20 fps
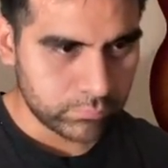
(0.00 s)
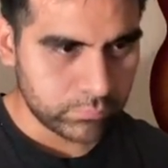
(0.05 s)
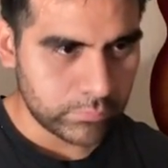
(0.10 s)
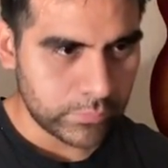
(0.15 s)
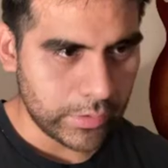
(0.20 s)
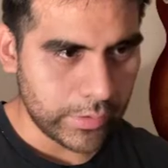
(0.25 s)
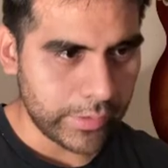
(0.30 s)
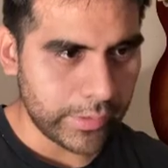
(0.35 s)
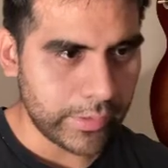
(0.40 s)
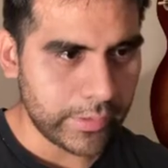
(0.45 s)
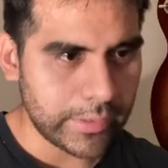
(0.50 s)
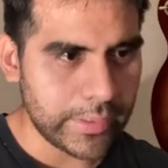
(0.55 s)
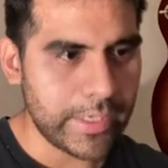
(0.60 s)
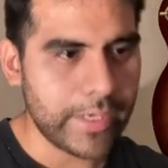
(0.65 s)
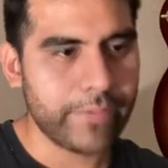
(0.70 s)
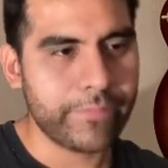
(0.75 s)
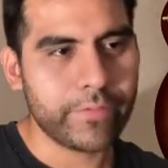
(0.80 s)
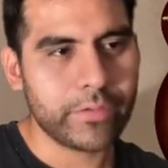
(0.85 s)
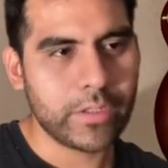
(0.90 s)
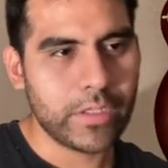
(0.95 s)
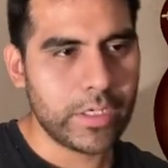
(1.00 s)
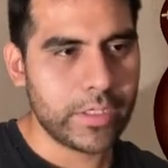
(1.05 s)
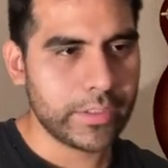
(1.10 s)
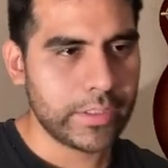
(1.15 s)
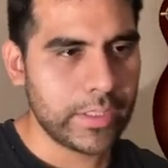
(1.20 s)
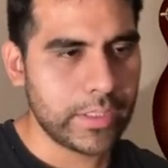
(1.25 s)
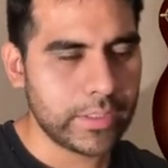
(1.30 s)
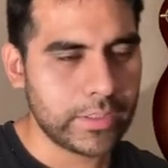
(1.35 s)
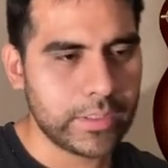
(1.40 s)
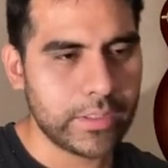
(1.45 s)
Yeah, I forgot. I
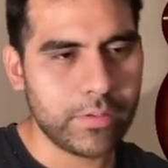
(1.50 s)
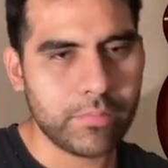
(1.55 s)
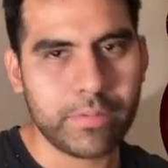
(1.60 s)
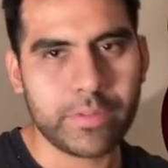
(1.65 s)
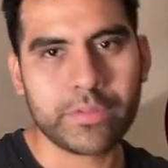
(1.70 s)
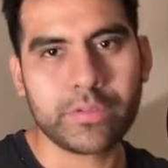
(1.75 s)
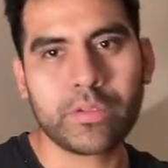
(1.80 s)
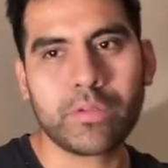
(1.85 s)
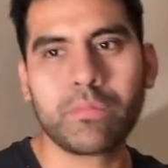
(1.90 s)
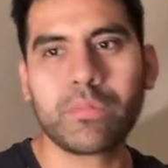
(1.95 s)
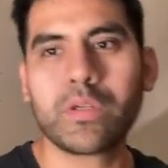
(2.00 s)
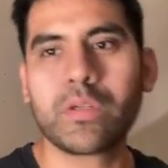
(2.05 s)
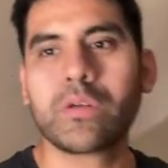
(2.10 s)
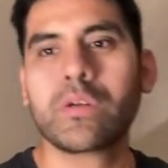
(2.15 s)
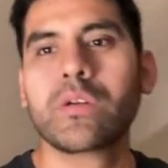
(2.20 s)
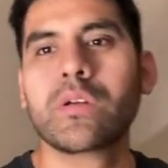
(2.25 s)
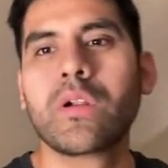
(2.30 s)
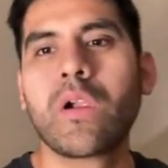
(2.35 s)
can't kill my terminal.